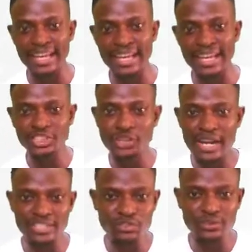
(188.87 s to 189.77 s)
He
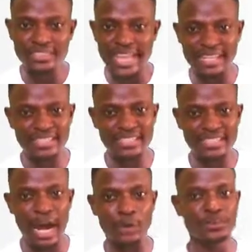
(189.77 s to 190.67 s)
tried to reject the
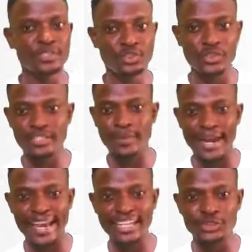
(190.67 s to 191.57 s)
house mistress by
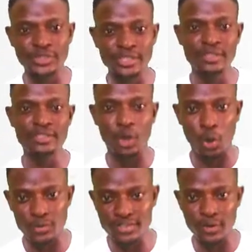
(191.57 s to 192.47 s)
entering the
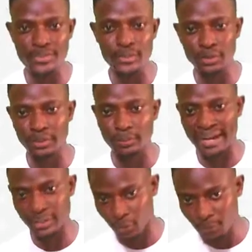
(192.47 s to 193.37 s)
hostel through the
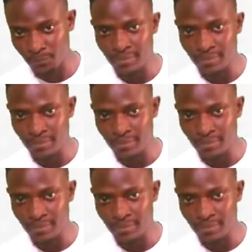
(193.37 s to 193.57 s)
back door.